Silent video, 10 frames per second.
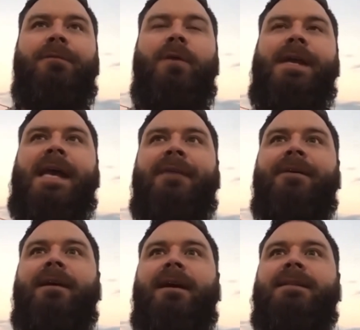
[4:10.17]
we have
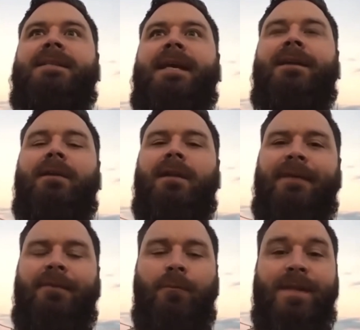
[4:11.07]
a 10 or
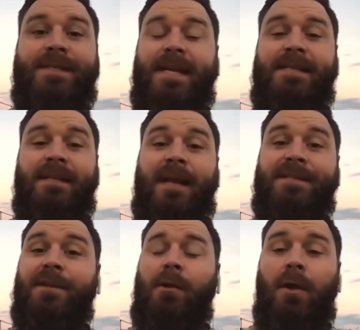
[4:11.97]
11 win season,
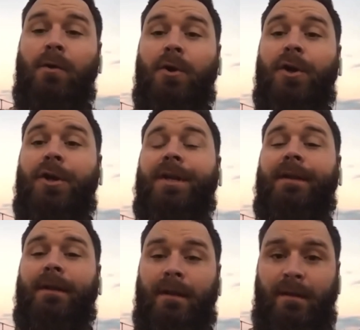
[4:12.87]
that's no longer good
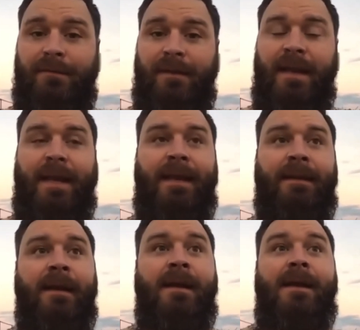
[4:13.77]
enough.
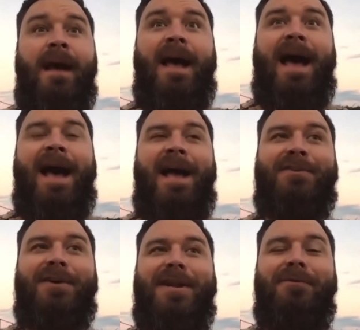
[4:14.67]
And I
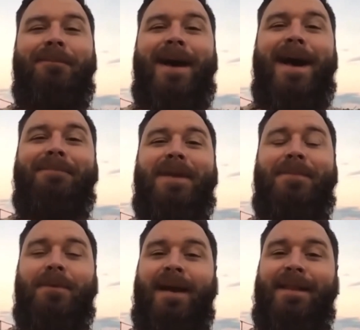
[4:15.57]
try to remind
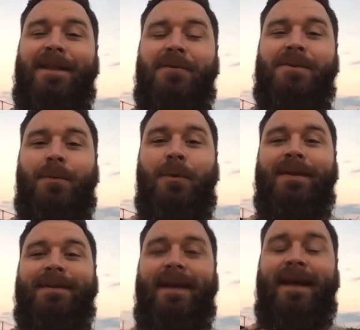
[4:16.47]
people, hey, there was a point
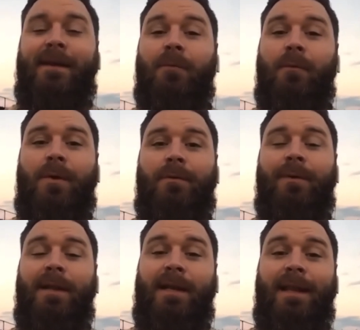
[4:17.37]
in time when we were
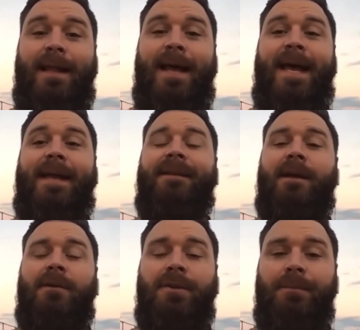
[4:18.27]
really glad to
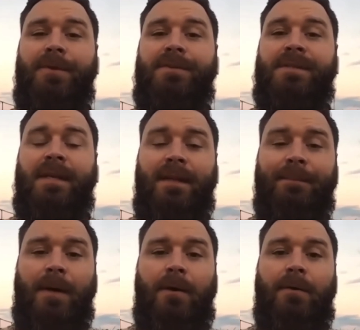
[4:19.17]
go to the Music City
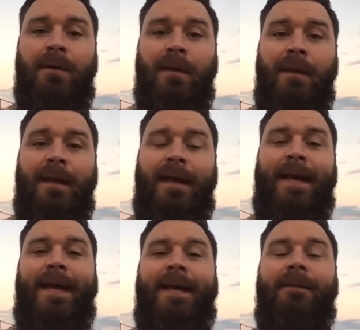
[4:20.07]
Bowl, right.
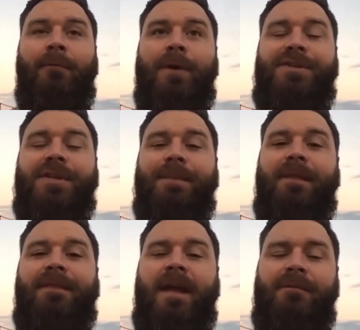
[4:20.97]
And we should
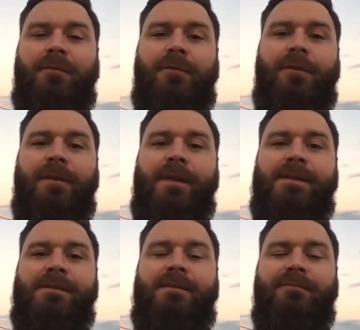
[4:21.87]
be thankful for
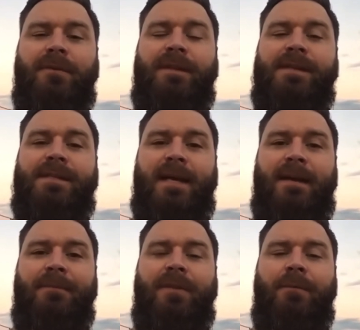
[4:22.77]
these
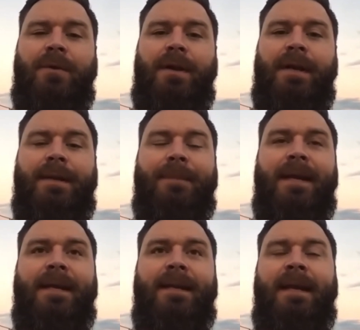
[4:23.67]
times that we're in,
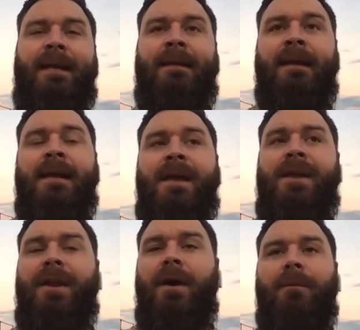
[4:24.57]
man. And,
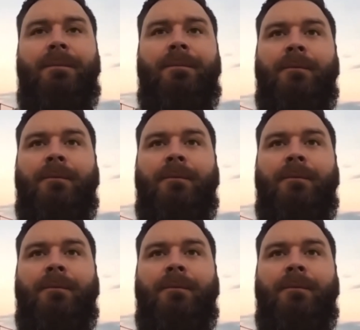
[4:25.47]
you know,